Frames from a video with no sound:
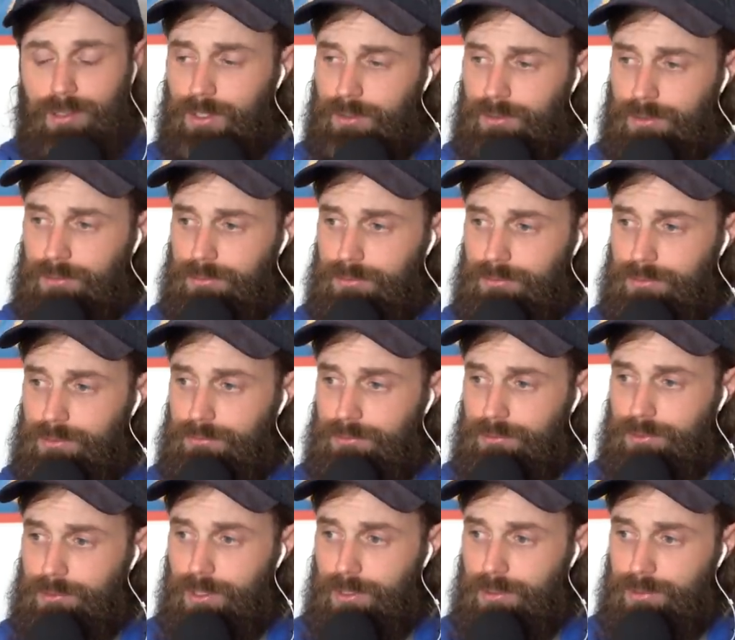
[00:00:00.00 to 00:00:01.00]
I don't know what you
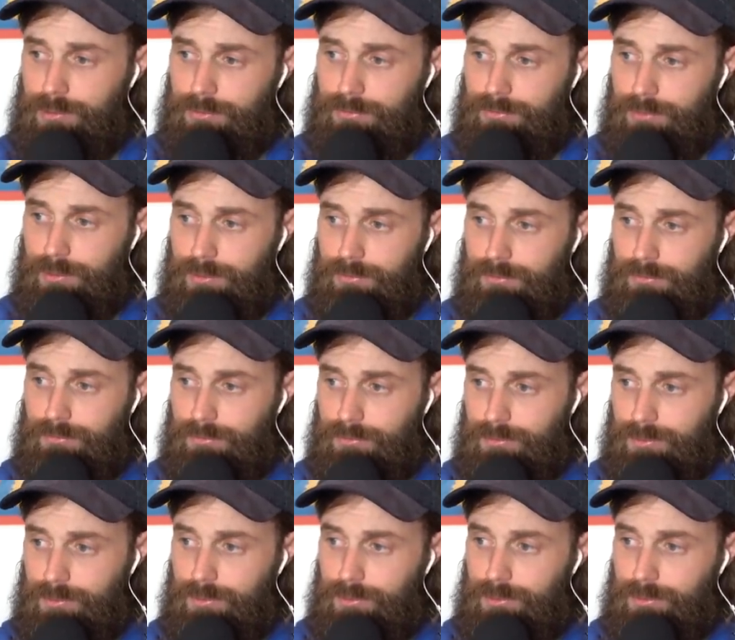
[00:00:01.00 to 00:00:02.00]
say. Fucking
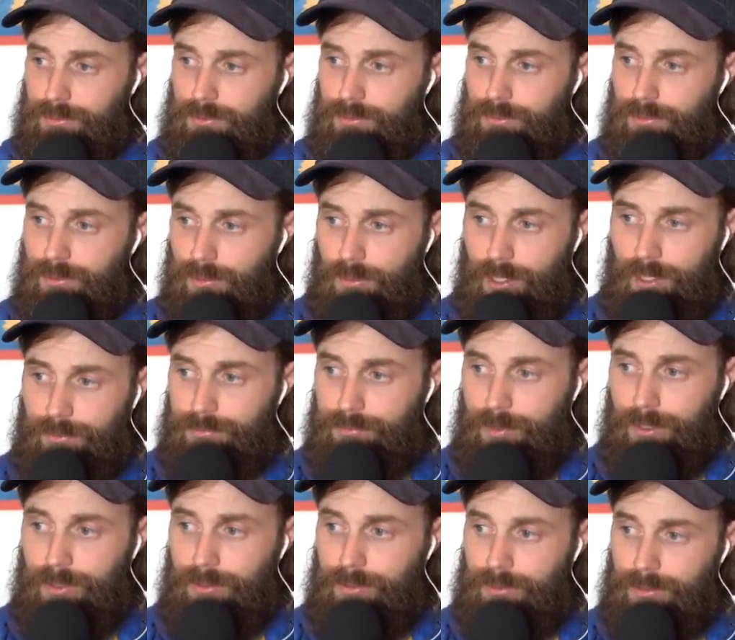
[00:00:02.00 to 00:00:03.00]
all lives
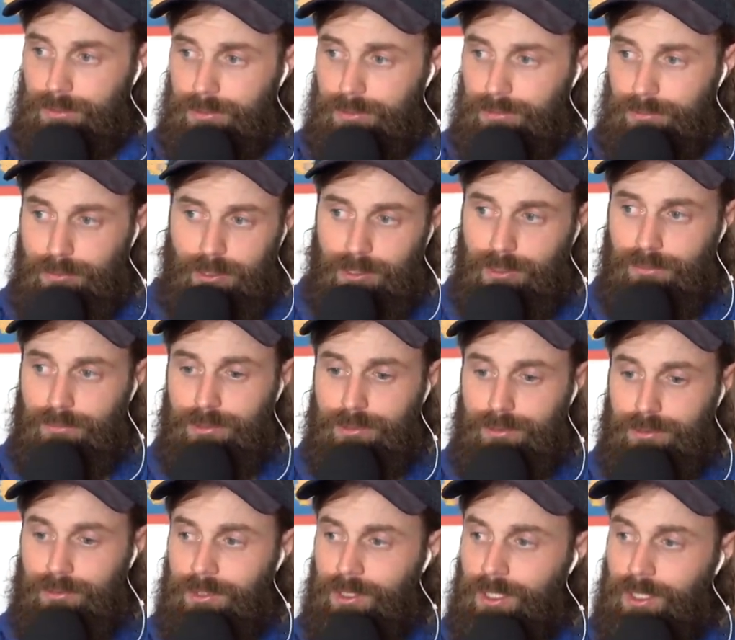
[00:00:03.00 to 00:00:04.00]
matter, dude. Whatever,
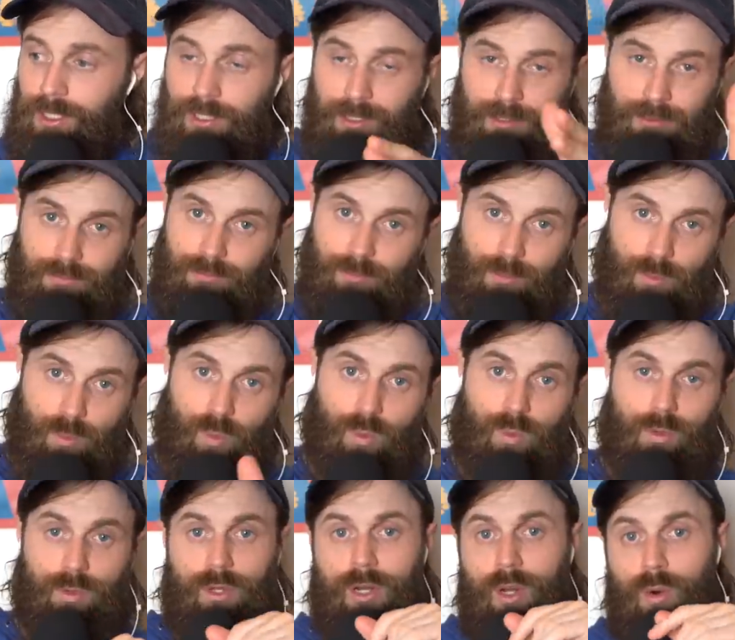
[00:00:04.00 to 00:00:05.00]
dude.
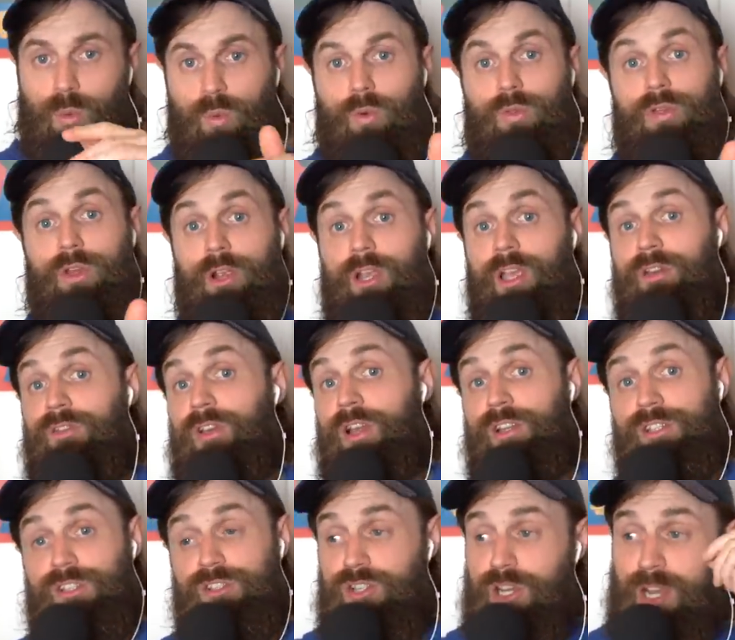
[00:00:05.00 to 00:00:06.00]
You know, they're giving
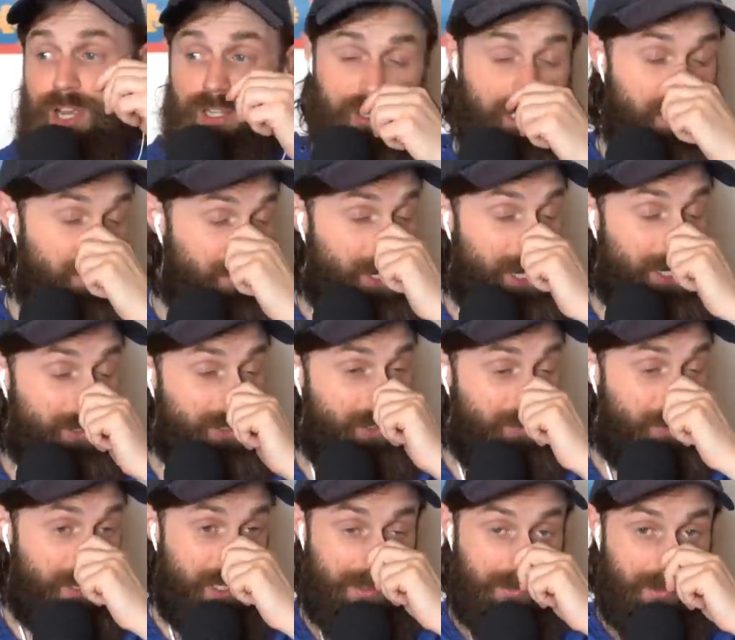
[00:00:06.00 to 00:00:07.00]
us a chance, and they're not
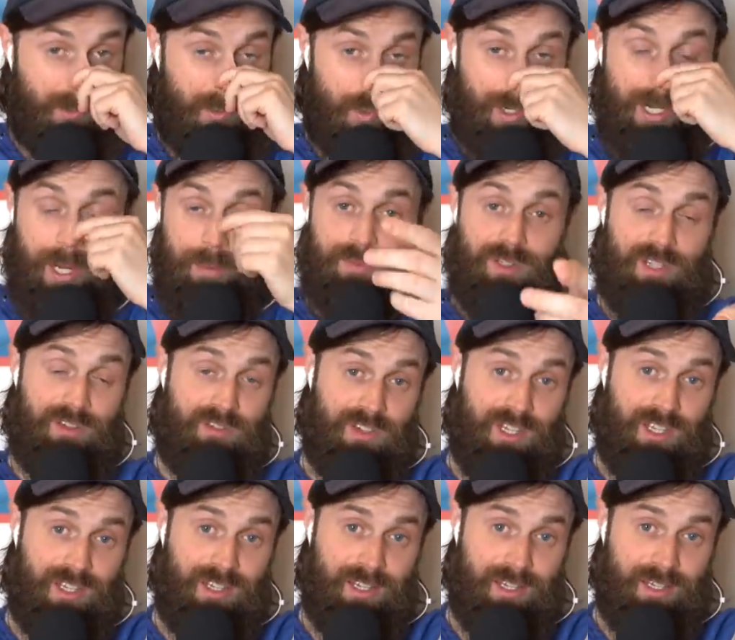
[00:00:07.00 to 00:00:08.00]
doing what
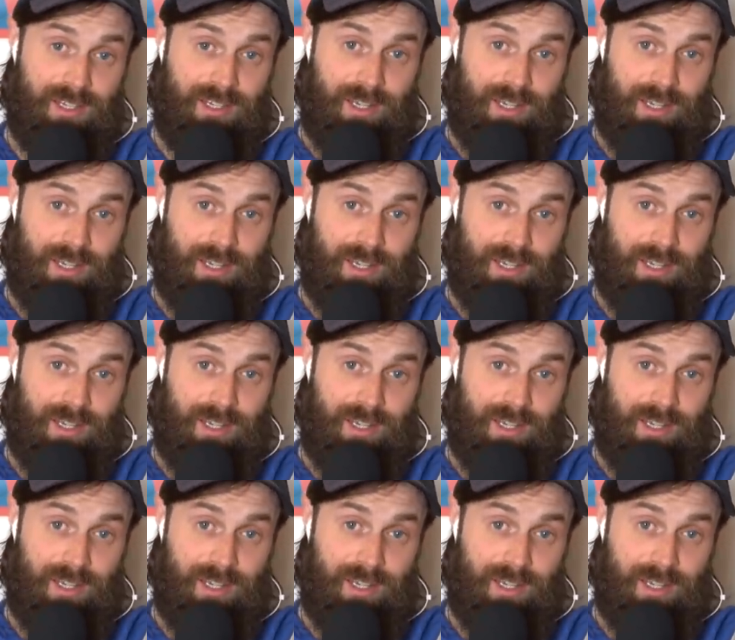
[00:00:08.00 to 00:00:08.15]
MTV did.